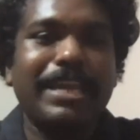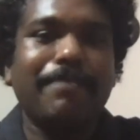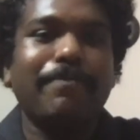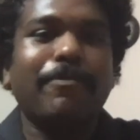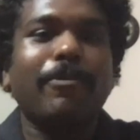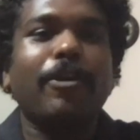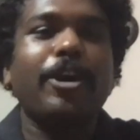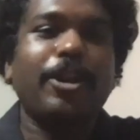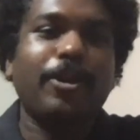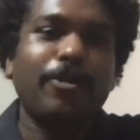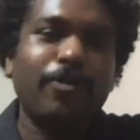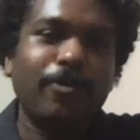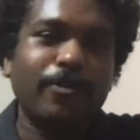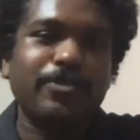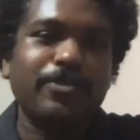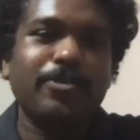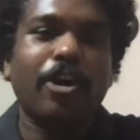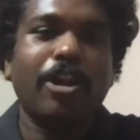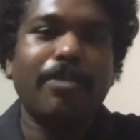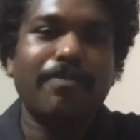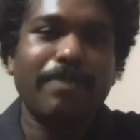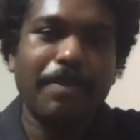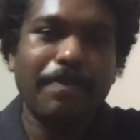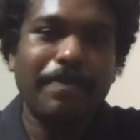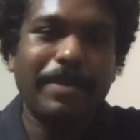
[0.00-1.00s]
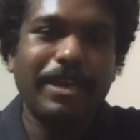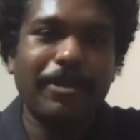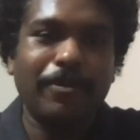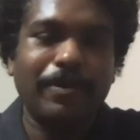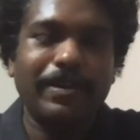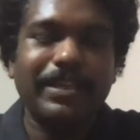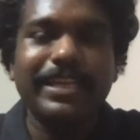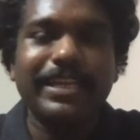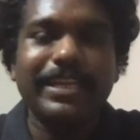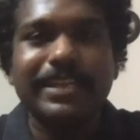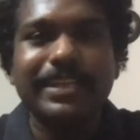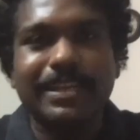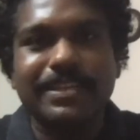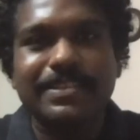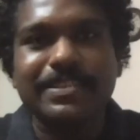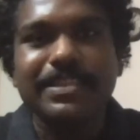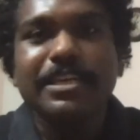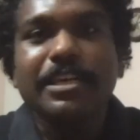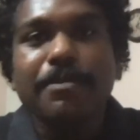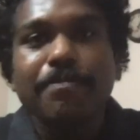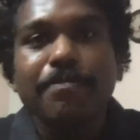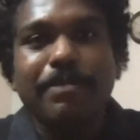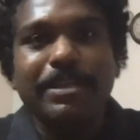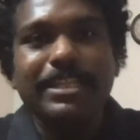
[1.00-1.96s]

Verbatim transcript: my employer knows all my payroll details,